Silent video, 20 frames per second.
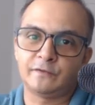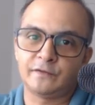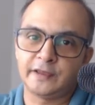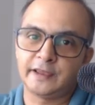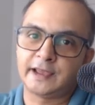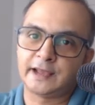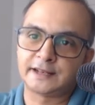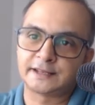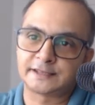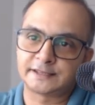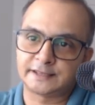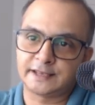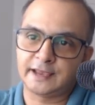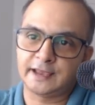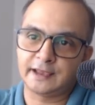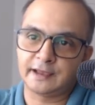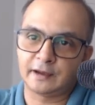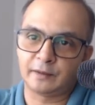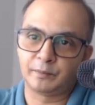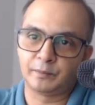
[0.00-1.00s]
we can
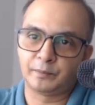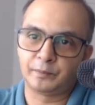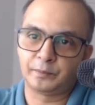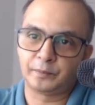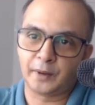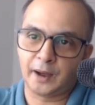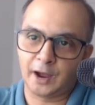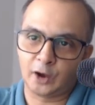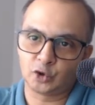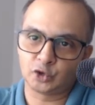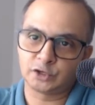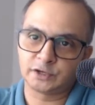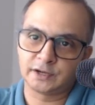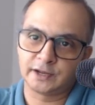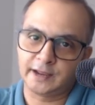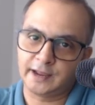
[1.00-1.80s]
say about